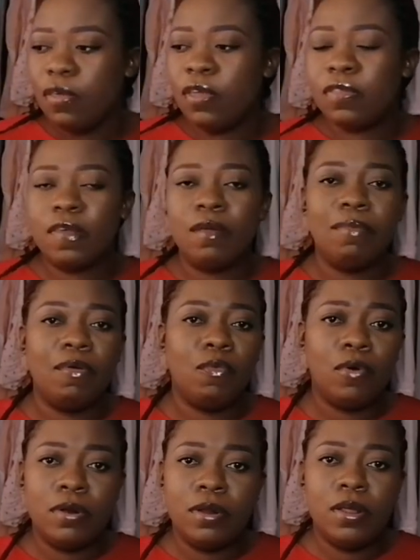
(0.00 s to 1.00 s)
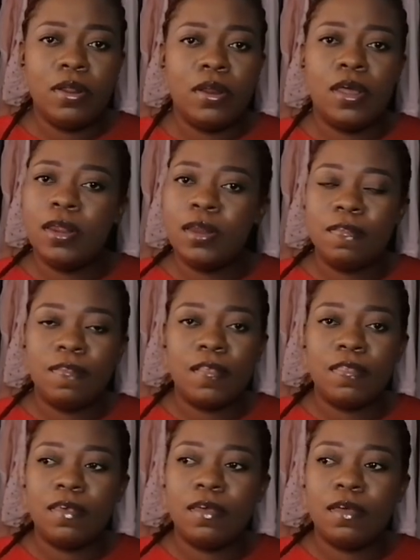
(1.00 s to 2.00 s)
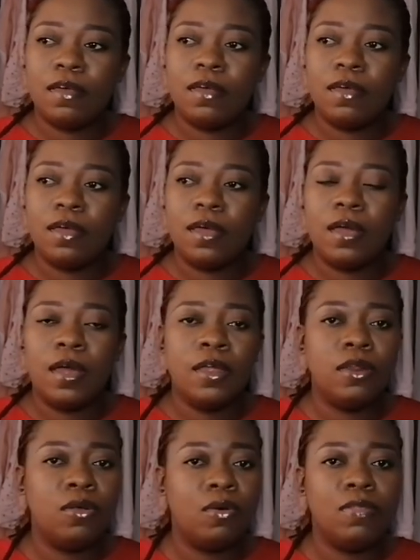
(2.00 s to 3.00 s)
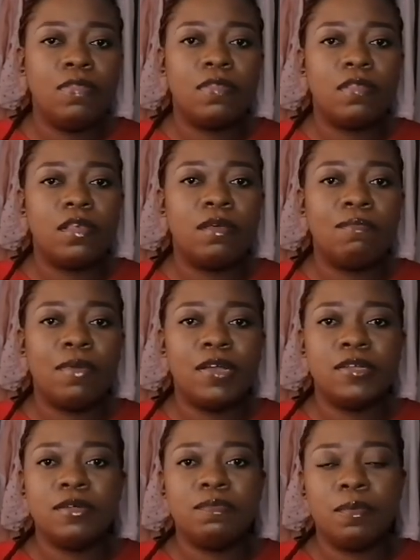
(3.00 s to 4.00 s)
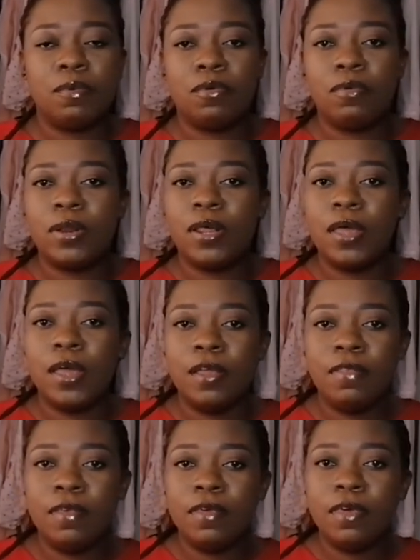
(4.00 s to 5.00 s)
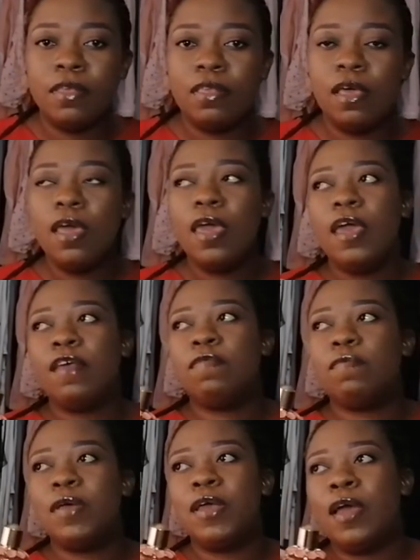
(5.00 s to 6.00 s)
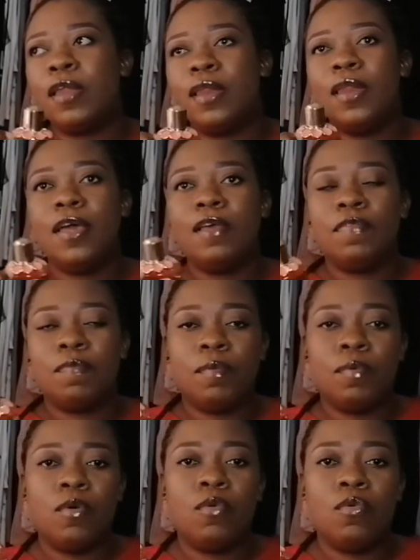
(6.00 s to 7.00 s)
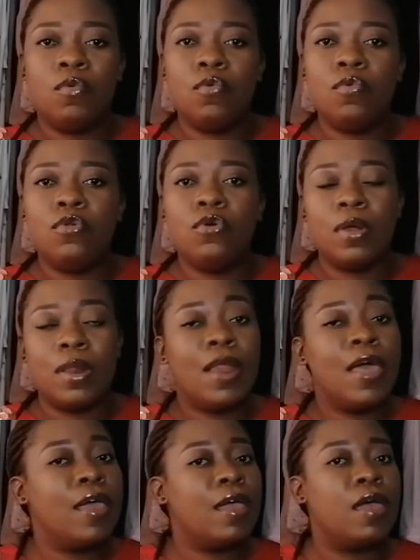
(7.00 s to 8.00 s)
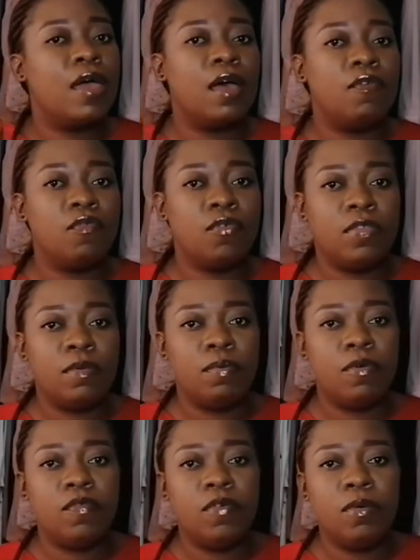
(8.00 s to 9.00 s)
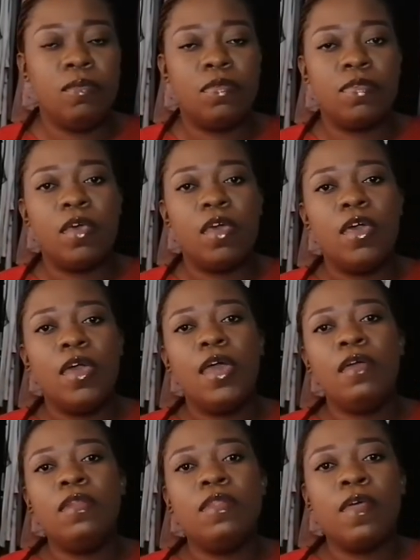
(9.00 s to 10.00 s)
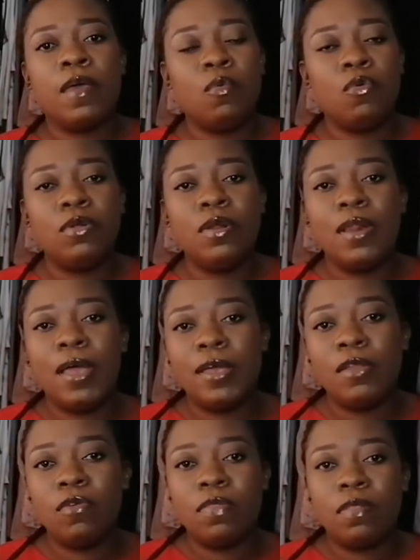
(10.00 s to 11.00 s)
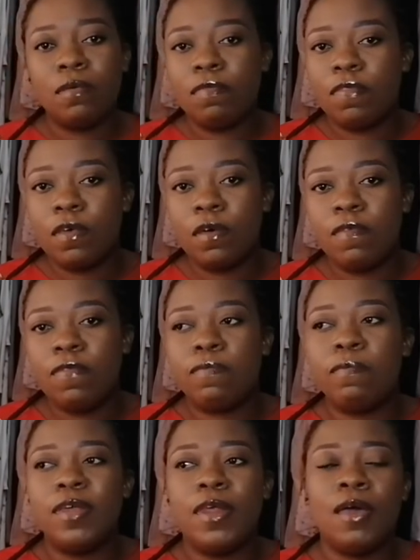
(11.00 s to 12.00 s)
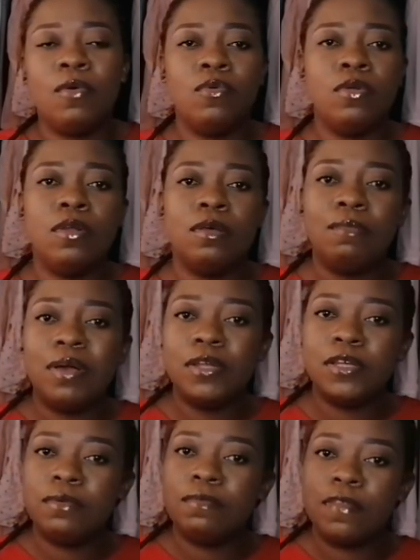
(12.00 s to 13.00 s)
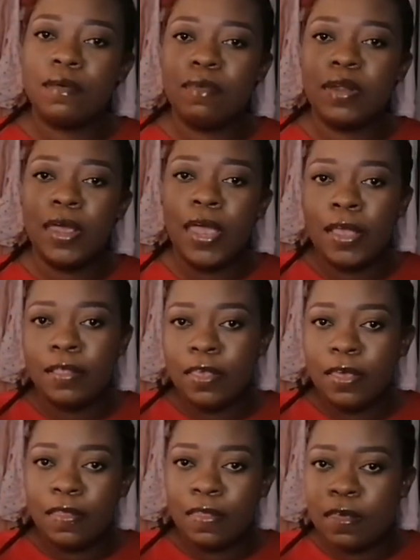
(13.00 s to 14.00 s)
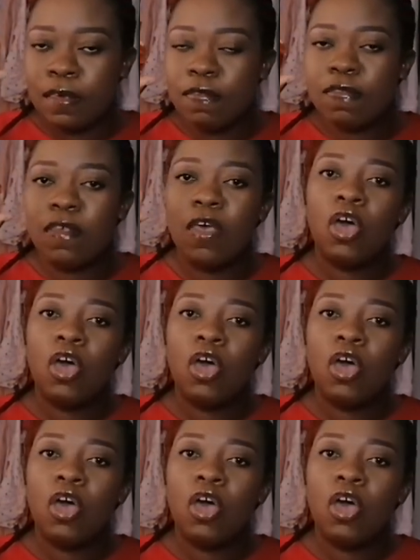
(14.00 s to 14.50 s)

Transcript: it can be worn in any setting. I don't imagine people really hating it, unless people who don't like fruity perfumes and they wouldn't like it on themselves, but I wouldn't imagine someone hating this